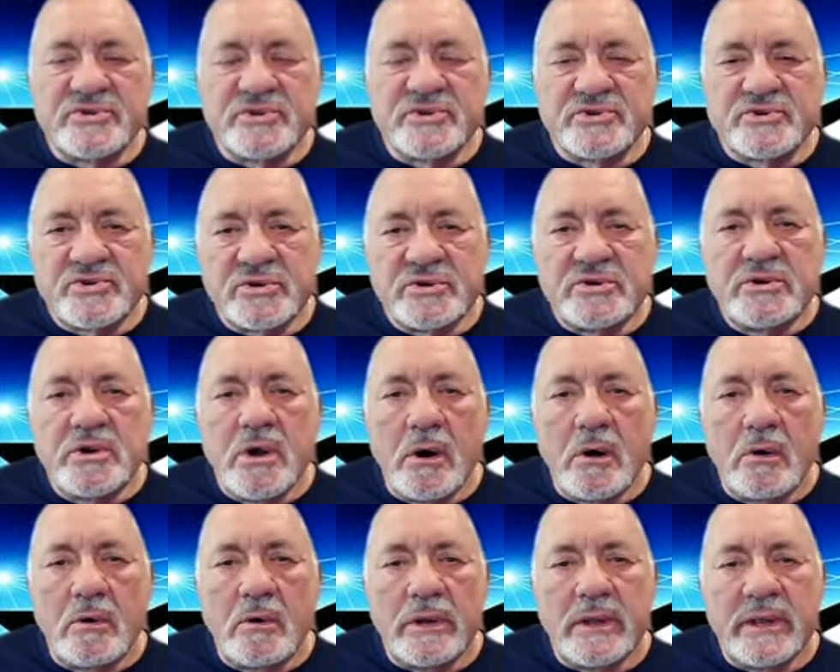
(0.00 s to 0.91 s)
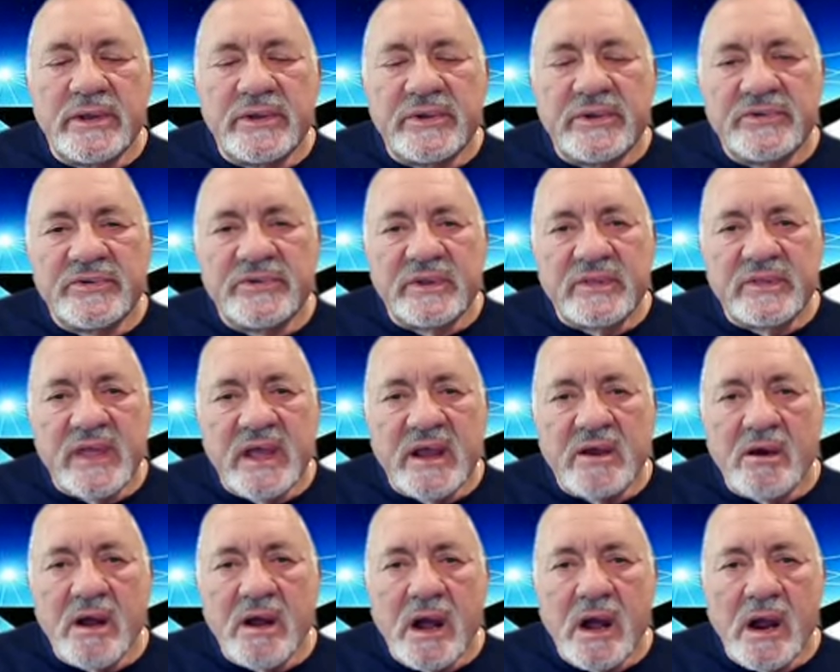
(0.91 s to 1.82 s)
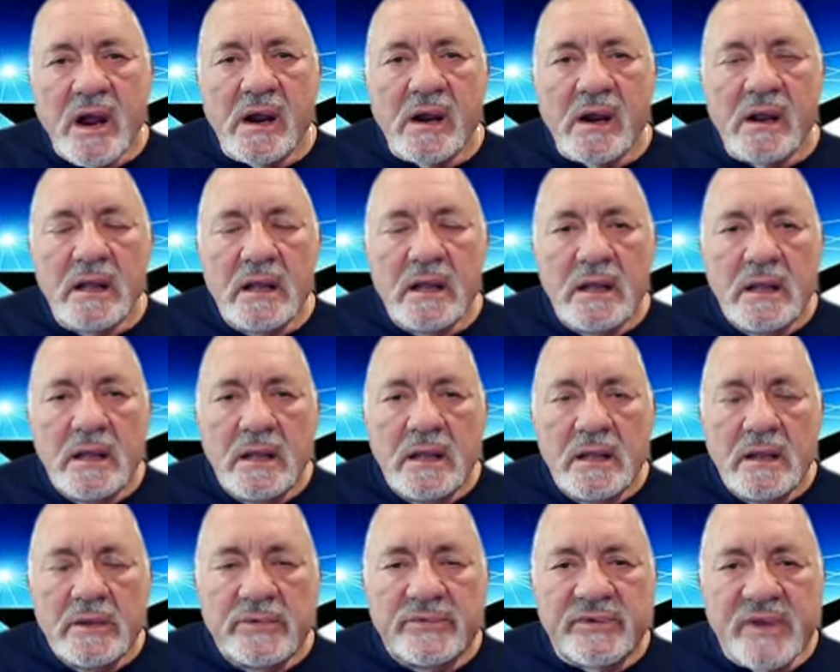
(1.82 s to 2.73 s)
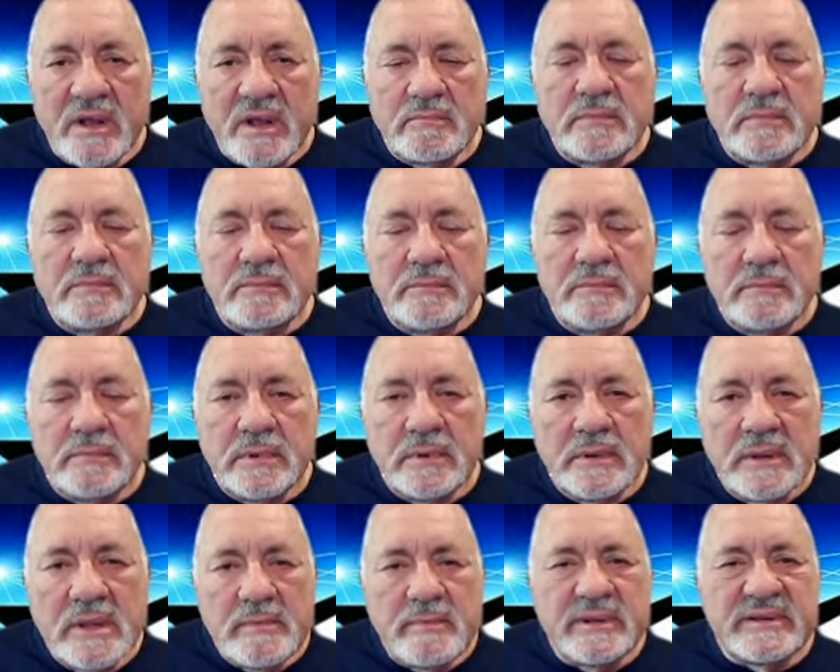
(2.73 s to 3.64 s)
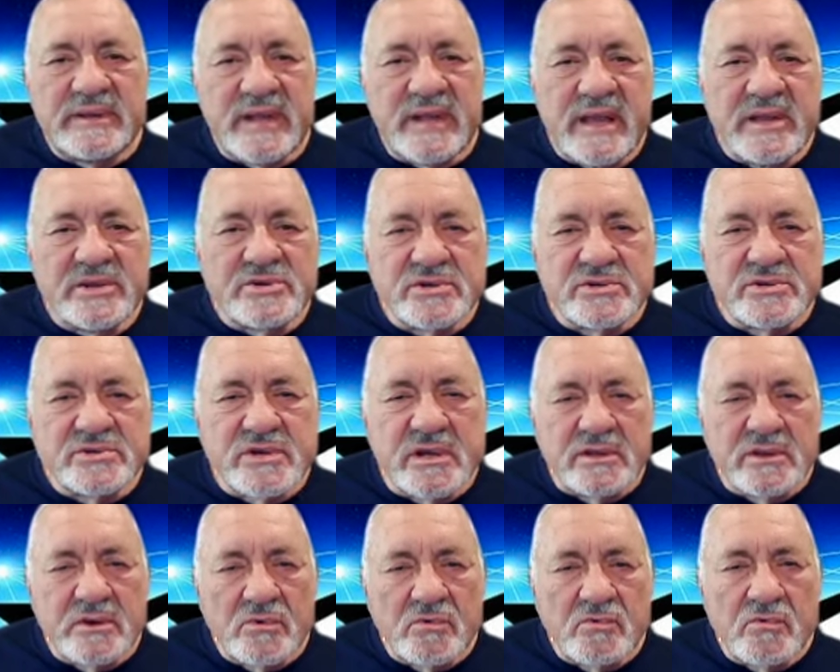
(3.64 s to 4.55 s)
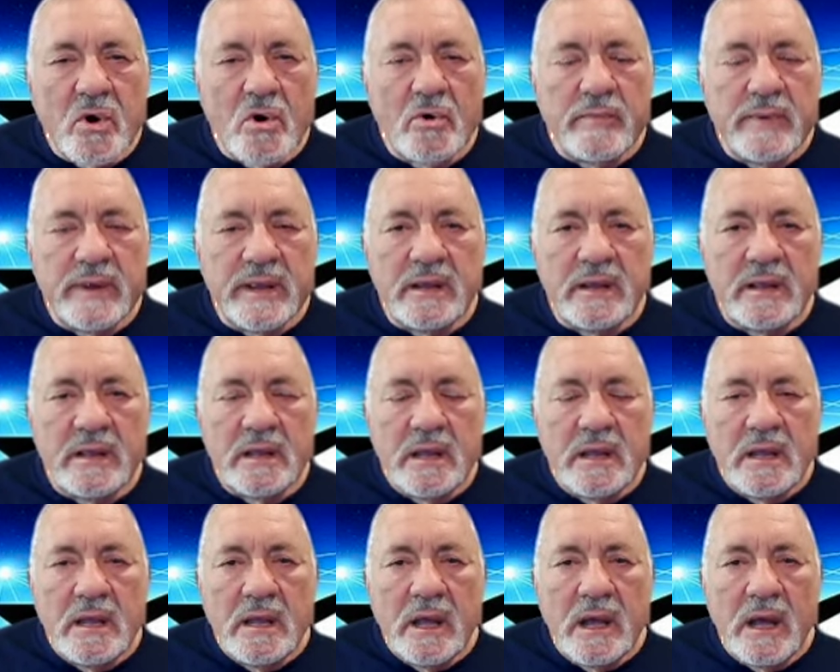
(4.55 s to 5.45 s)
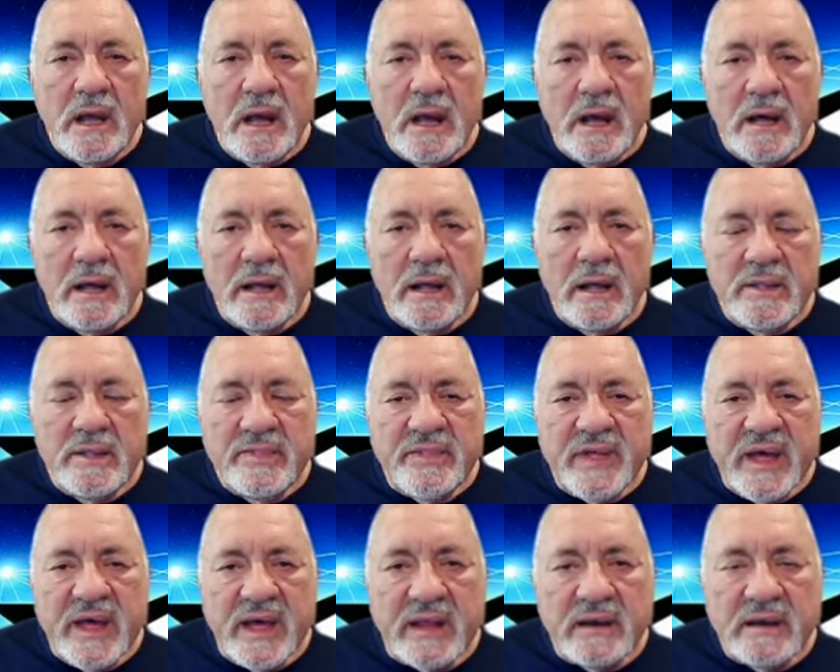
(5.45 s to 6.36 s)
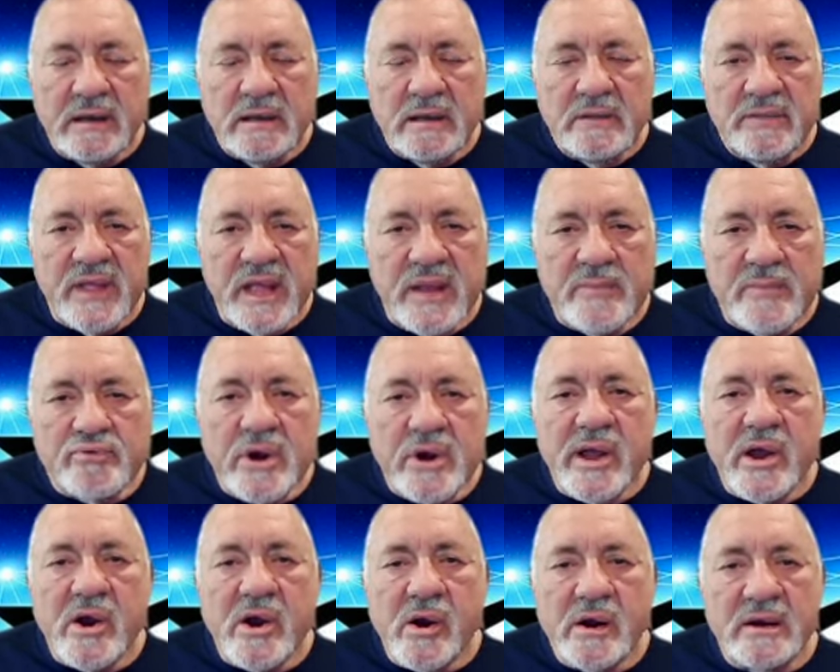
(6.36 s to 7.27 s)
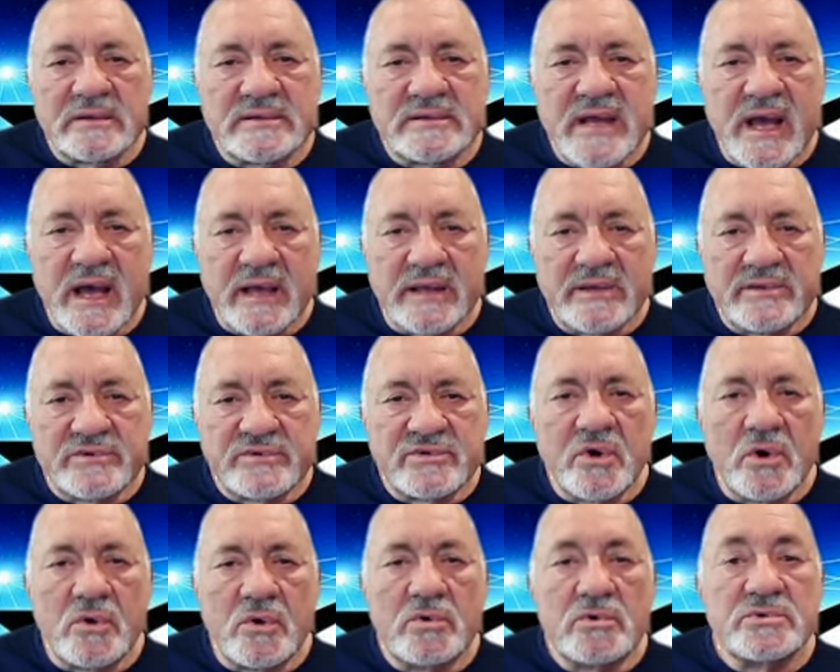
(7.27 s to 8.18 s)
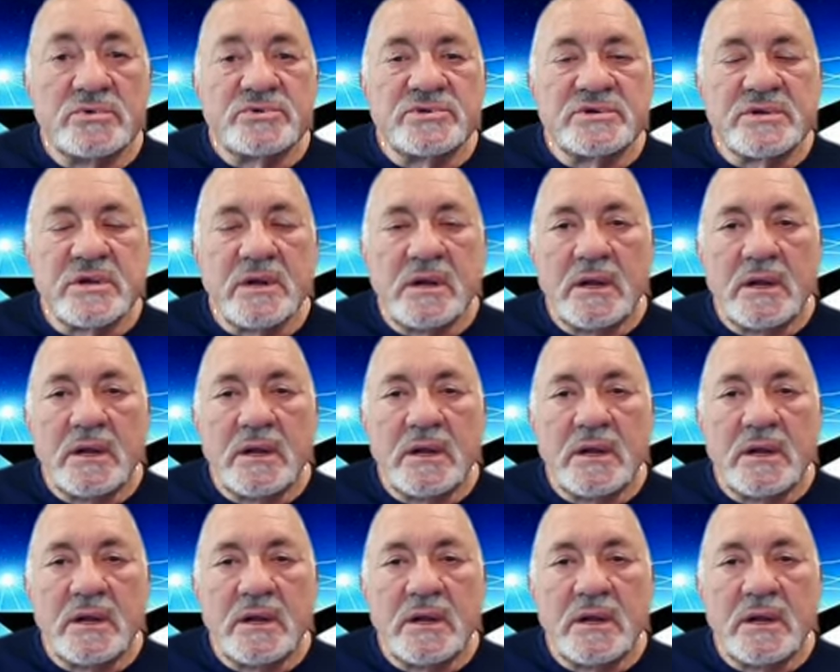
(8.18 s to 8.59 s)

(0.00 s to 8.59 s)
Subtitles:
you should know is that there are some limitations on the roaming, that they prioritize those